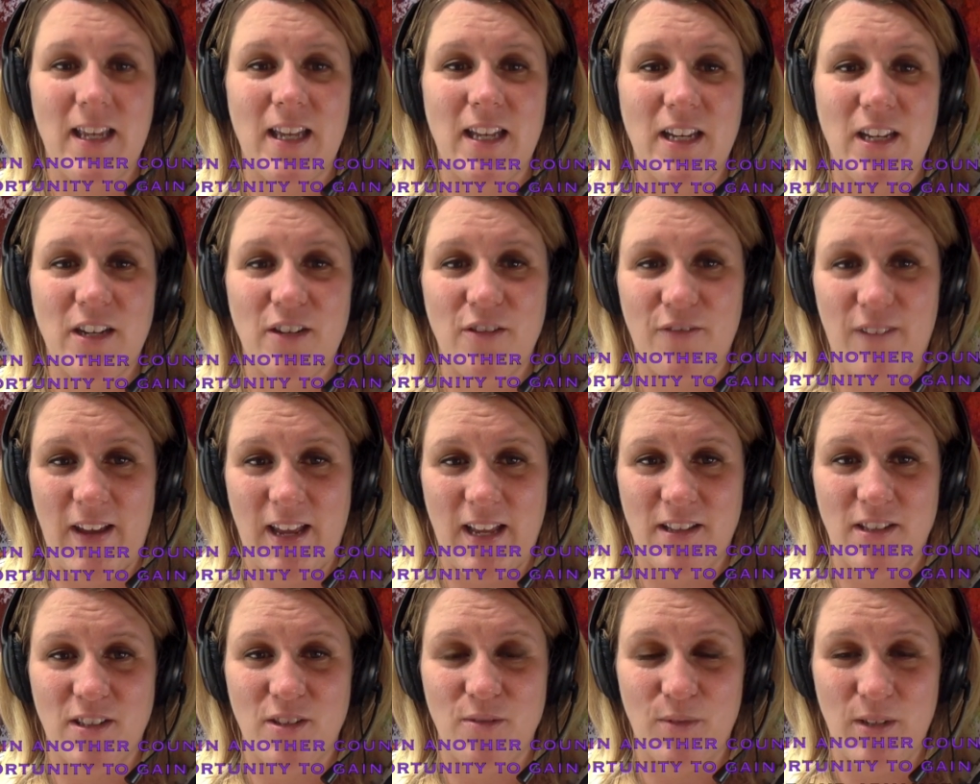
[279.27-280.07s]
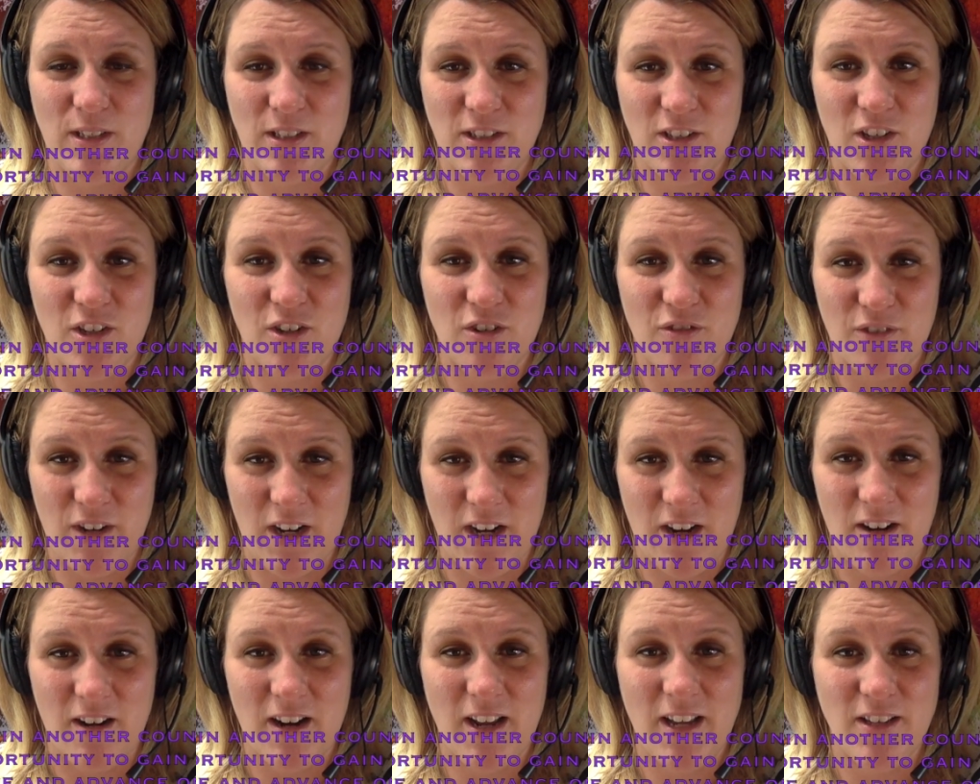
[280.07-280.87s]
and advance one's
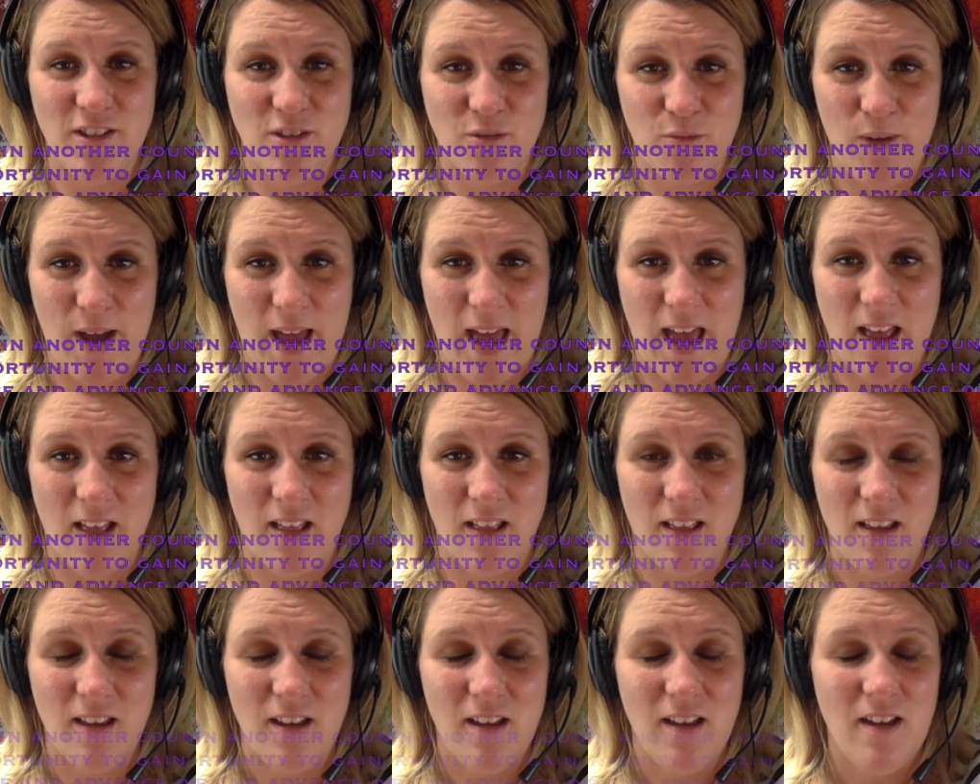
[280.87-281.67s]
career as well.